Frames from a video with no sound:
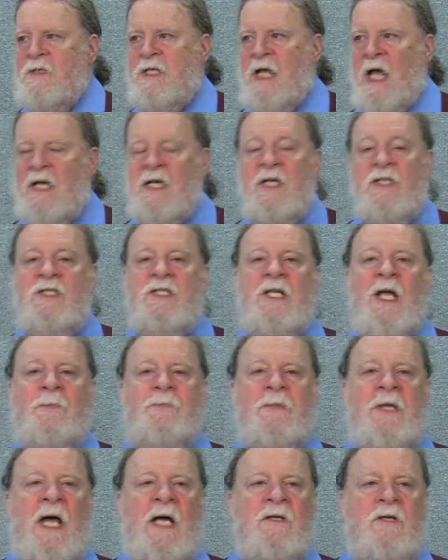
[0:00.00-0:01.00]
and
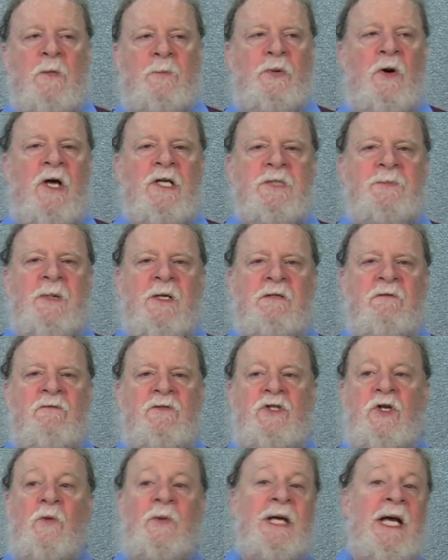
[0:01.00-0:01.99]
accept that the prospect
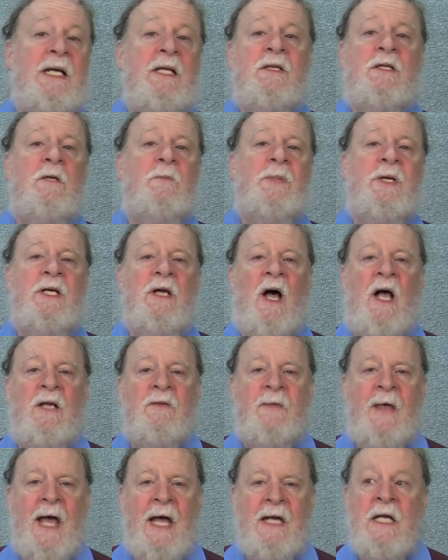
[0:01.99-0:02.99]
of doing anything
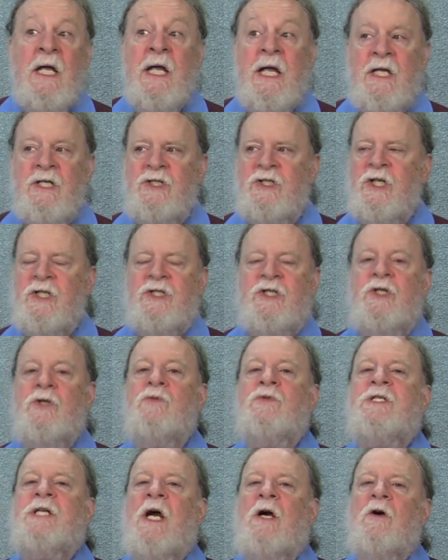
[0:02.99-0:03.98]
beyond that is just
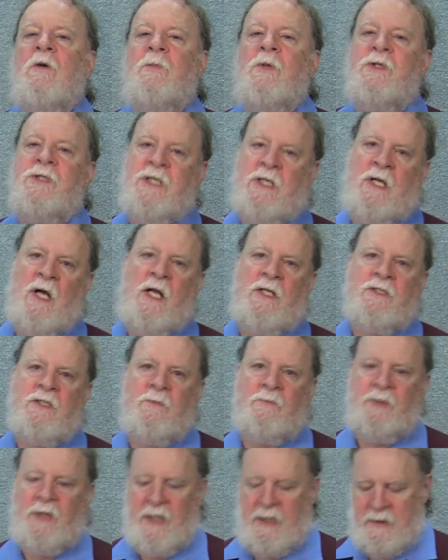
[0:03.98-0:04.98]
too terrible to
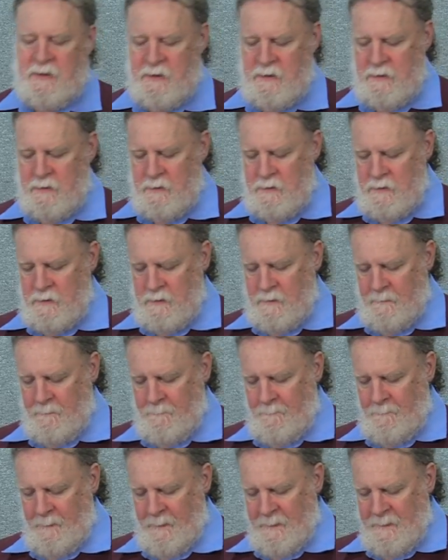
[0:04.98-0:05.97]
contemplate.
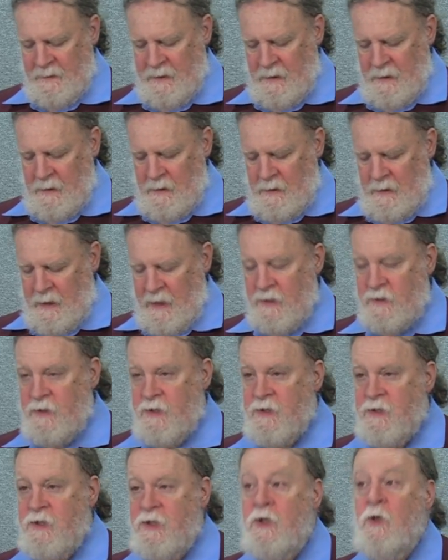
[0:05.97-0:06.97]

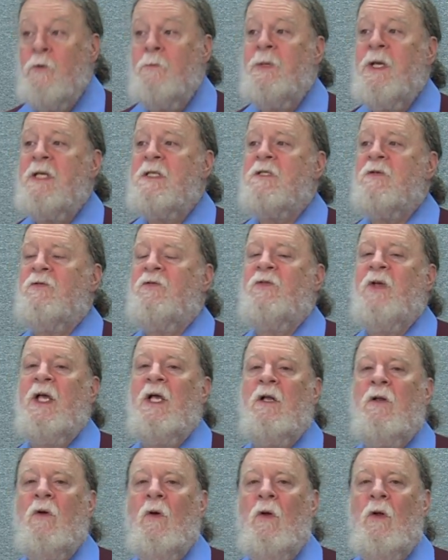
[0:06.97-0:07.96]
It's too big to
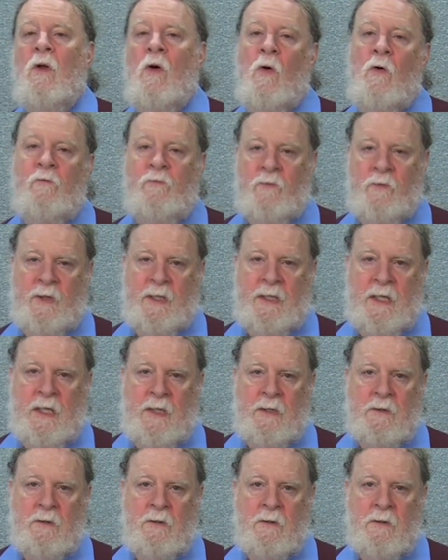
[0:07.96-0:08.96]
fail all over
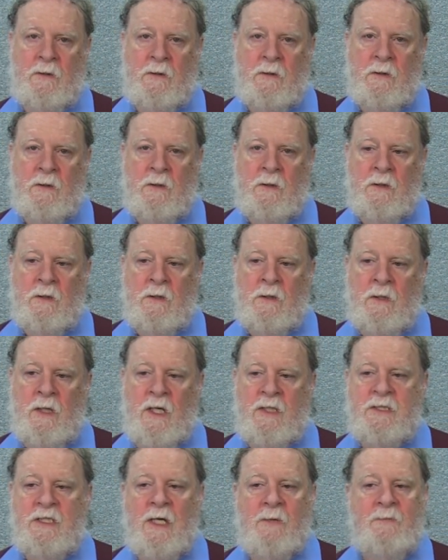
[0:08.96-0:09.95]
again,
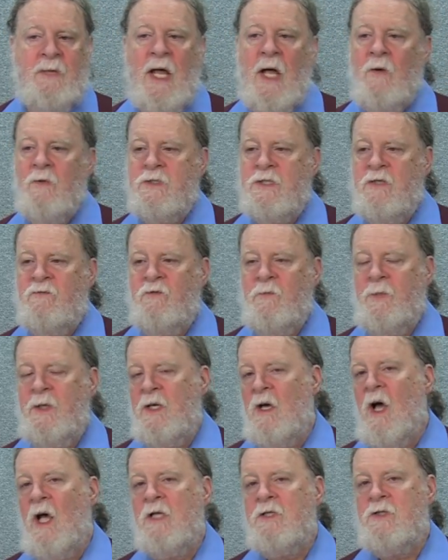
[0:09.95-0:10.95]
except now it's even
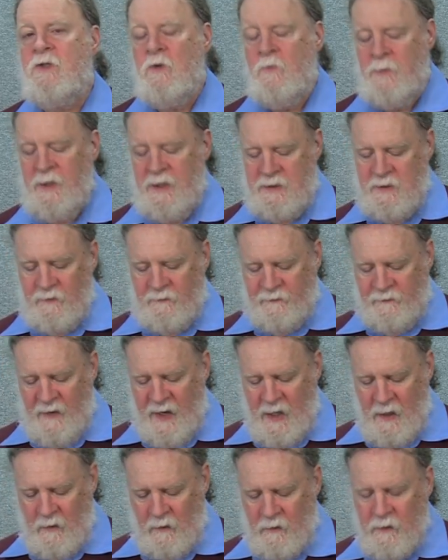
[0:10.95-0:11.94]
beyond too big to
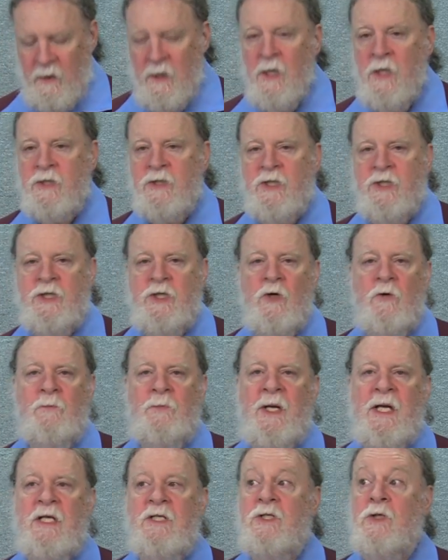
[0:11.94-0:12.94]
fail to too
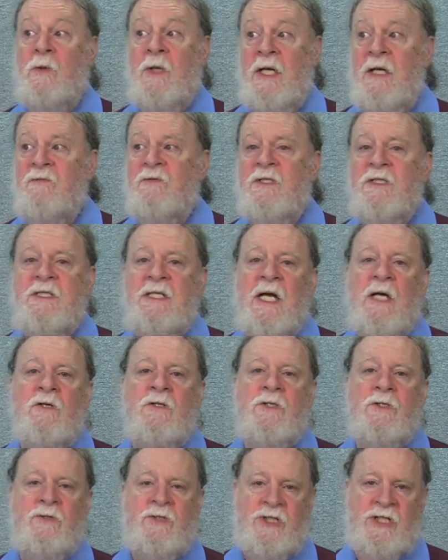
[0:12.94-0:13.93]
big to even dare
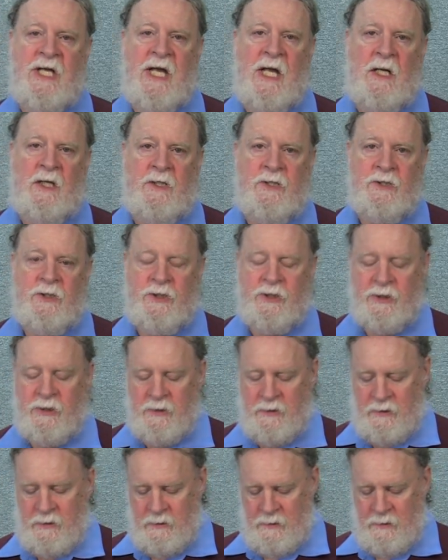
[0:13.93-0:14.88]
to challenge.